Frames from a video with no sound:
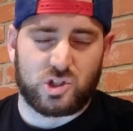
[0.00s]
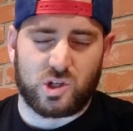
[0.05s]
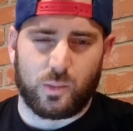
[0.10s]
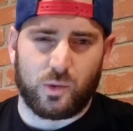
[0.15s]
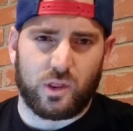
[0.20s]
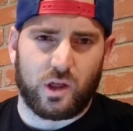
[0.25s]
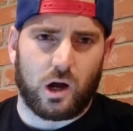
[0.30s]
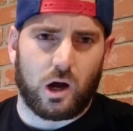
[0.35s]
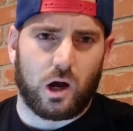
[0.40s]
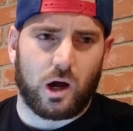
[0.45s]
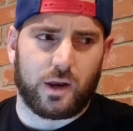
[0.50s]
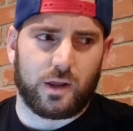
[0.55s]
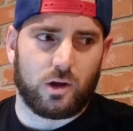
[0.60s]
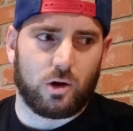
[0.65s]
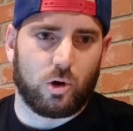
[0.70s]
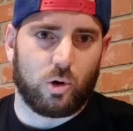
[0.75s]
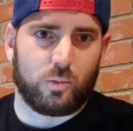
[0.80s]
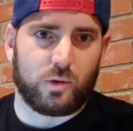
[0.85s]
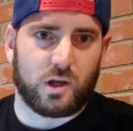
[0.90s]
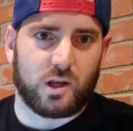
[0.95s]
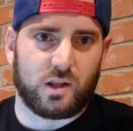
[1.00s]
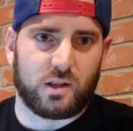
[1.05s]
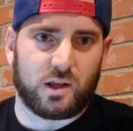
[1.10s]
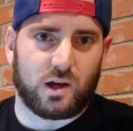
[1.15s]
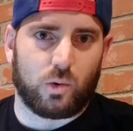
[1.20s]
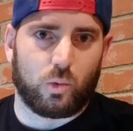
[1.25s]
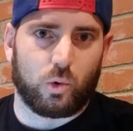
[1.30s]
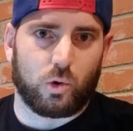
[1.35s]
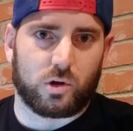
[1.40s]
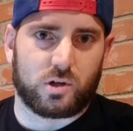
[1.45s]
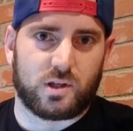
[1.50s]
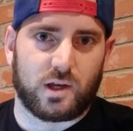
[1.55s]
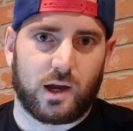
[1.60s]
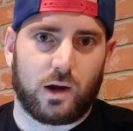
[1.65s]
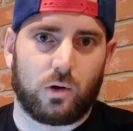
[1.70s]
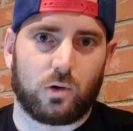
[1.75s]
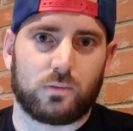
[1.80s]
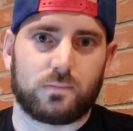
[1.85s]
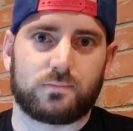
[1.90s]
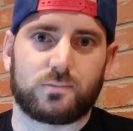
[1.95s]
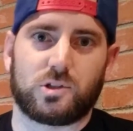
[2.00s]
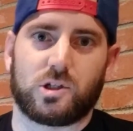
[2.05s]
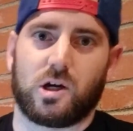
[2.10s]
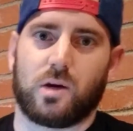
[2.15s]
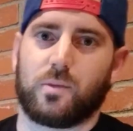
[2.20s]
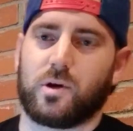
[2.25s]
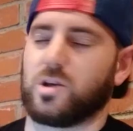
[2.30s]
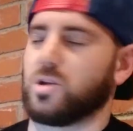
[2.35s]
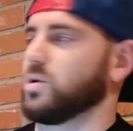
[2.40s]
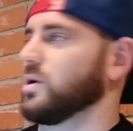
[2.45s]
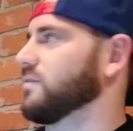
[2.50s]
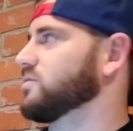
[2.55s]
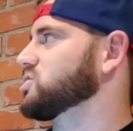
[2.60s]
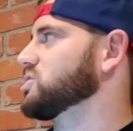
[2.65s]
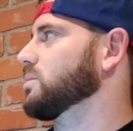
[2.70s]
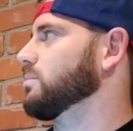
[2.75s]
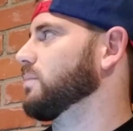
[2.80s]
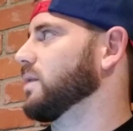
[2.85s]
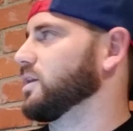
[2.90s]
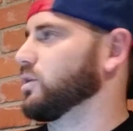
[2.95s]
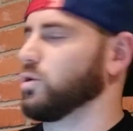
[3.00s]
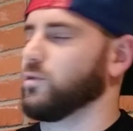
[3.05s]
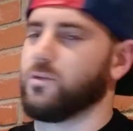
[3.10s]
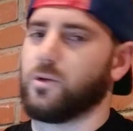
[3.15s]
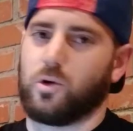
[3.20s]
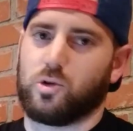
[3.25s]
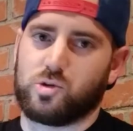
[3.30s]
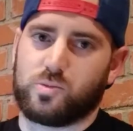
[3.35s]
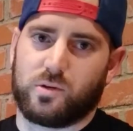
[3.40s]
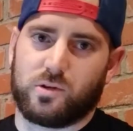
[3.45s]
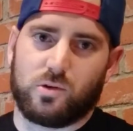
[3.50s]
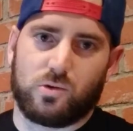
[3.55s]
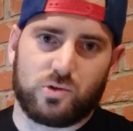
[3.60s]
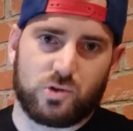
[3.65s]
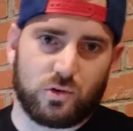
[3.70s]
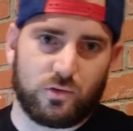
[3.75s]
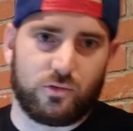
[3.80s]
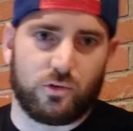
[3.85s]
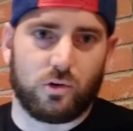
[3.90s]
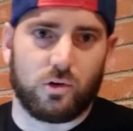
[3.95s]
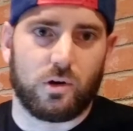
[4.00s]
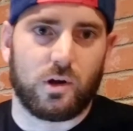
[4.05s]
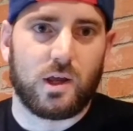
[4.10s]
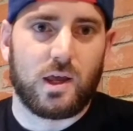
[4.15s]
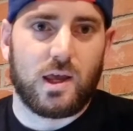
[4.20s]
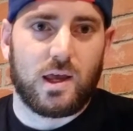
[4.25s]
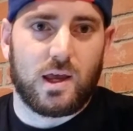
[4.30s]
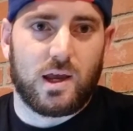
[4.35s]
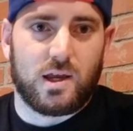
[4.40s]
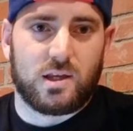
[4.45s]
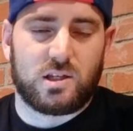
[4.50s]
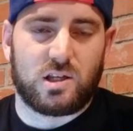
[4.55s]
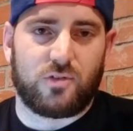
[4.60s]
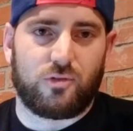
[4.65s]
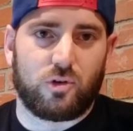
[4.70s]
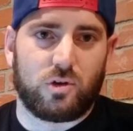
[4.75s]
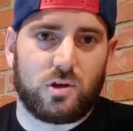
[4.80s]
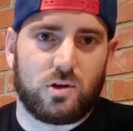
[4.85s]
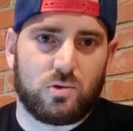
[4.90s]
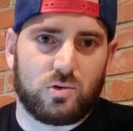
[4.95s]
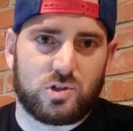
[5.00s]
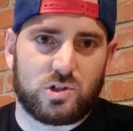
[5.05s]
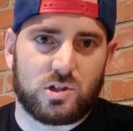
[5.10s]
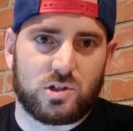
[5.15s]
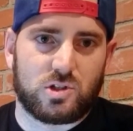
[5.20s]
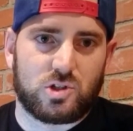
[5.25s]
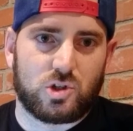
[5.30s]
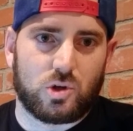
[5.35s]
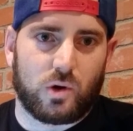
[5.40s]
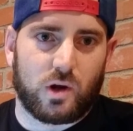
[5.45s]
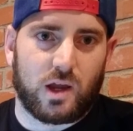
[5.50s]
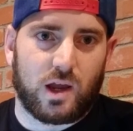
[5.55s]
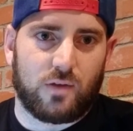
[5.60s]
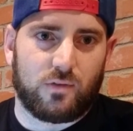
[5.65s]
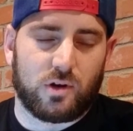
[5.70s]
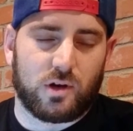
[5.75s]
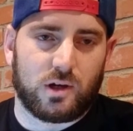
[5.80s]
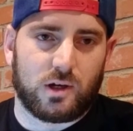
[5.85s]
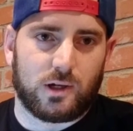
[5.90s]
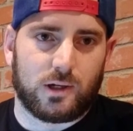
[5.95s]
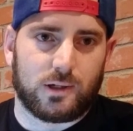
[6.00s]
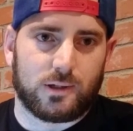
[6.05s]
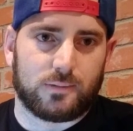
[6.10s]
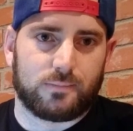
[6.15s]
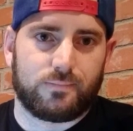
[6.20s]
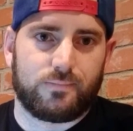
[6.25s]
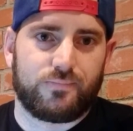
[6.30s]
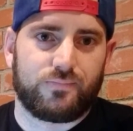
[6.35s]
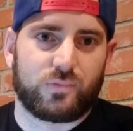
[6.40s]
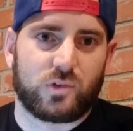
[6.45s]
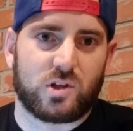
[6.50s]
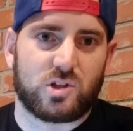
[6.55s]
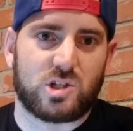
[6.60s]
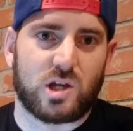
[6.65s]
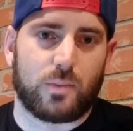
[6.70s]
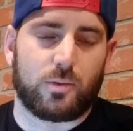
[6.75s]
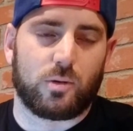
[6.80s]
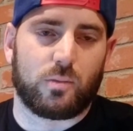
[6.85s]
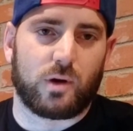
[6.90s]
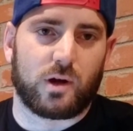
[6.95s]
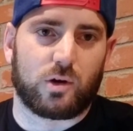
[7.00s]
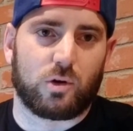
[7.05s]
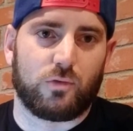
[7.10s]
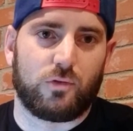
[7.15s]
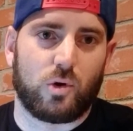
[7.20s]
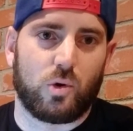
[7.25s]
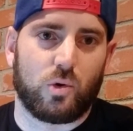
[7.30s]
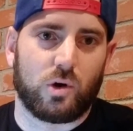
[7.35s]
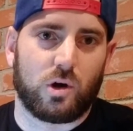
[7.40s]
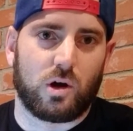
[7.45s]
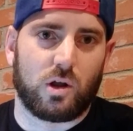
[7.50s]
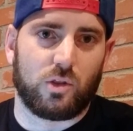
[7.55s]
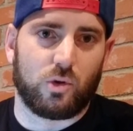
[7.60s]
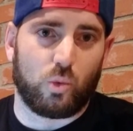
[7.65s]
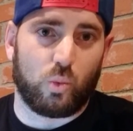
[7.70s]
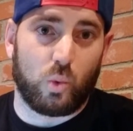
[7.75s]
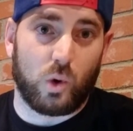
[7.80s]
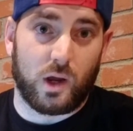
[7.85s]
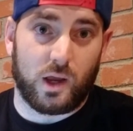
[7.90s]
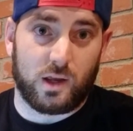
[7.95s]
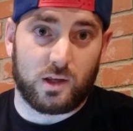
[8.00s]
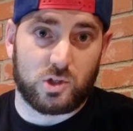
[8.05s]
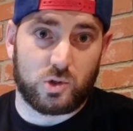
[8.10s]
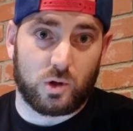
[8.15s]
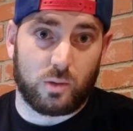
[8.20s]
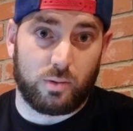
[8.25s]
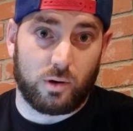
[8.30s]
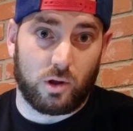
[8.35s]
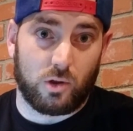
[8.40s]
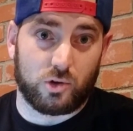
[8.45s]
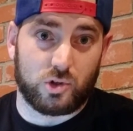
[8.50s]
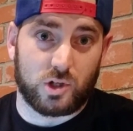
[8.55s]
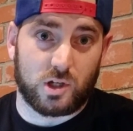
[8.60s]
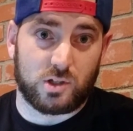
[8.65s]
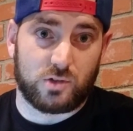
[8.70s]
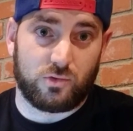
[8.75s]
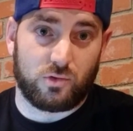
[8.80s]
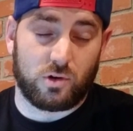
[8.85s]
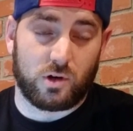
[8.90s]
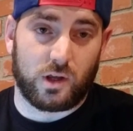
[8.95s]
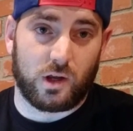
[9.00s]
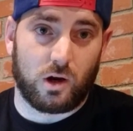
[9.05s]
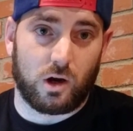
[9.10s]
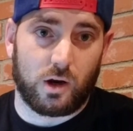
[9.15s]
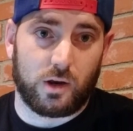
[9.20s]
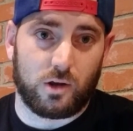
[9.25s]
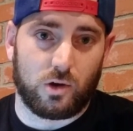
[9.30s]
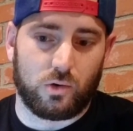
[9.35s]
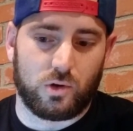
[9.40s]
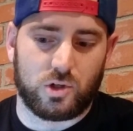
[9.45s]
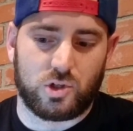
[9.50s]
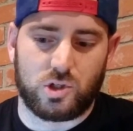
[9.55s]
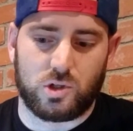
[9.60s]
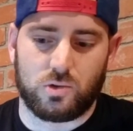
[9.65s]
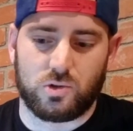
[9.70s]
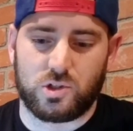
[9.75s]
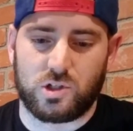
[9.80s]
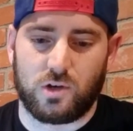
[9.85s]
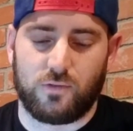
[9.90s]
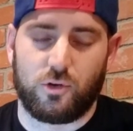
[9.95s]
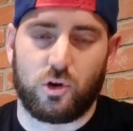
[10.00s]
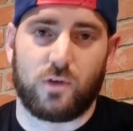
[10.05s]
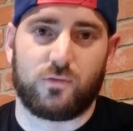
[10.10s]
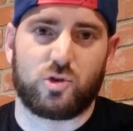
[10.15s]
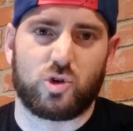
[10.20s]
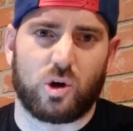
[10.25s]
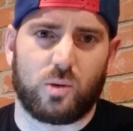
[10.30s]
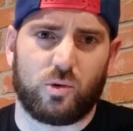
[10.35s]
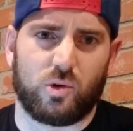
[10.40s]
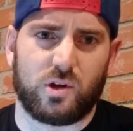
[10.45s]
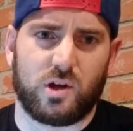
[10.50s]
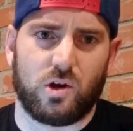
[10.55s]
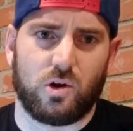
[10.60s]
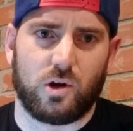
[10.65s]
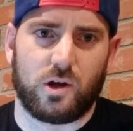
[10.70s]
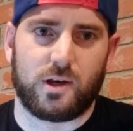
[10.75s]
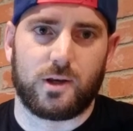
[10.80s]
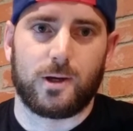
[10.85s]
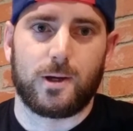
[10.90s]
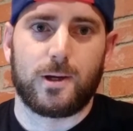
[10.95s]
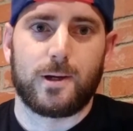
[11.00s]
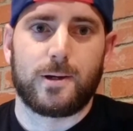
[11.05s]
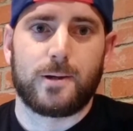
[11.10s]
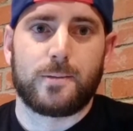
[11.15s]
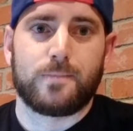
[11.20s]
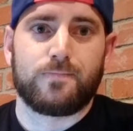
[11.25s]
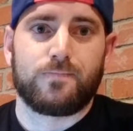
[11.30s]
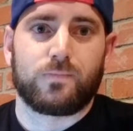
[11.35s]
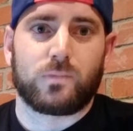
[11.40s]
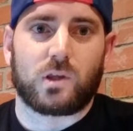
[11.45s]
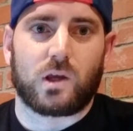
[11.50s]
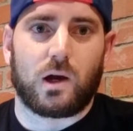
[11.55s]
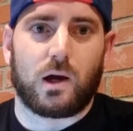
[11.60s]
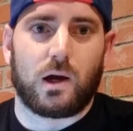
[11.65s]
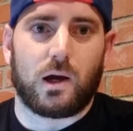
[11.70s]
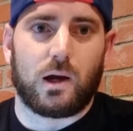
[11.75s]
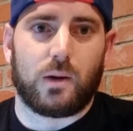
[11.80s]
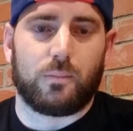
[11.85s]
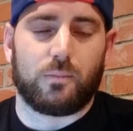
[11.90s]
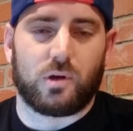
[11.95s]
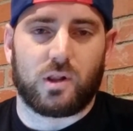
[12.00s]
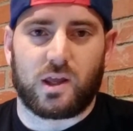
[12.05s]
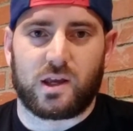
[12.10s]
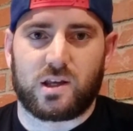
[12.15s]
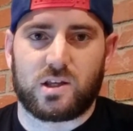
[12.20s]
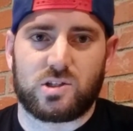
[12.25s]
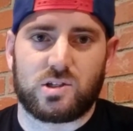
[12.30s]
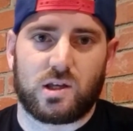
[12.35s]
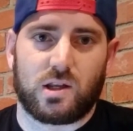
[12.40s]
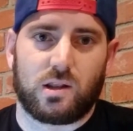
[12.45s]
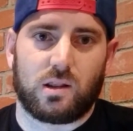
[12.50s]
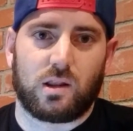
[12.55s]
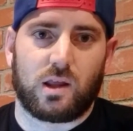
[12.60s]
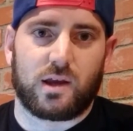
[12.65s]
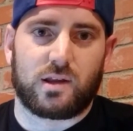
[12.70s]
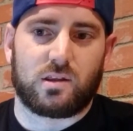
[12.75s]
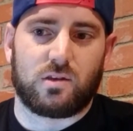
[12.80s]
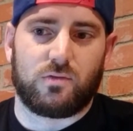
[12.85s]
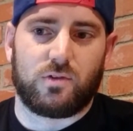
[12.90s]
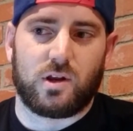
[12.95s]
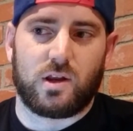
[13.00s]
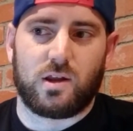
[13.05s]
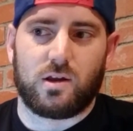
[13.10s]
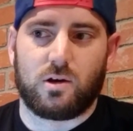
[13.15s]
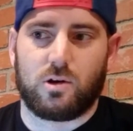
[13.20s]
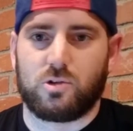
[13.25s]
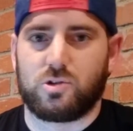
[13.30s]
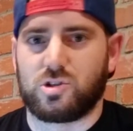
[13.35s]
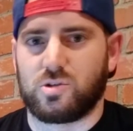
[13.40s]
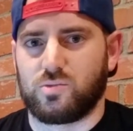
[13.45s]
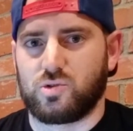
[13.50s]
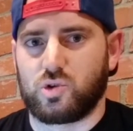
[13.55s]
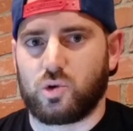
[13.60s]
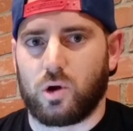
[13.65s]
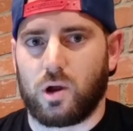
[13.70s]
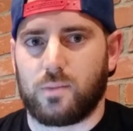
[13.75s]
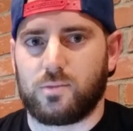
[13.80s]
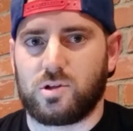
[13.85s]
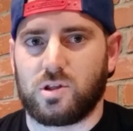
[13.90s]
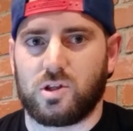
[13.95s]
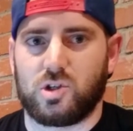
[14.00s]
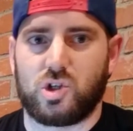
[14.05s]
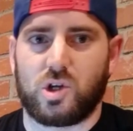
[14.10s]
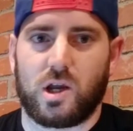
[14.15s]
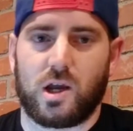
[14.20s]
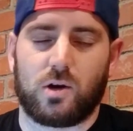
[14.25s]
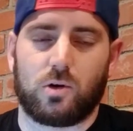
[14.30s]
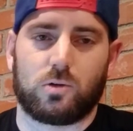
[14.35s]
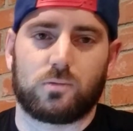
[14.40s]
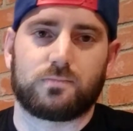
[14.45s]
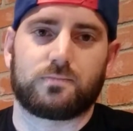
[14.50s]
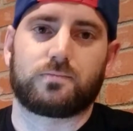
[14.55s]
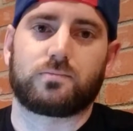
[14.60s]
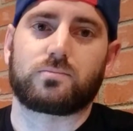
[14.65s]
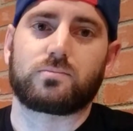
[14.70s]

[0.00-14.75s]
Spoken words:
some of the audio. I'm getting that worked out. I do have some microphones, but those are for different uses, so I have a separate microphone on the way. So I apologize for any audio issues if you have trouble hearing. But like I said, like the video, subscribe to the channel.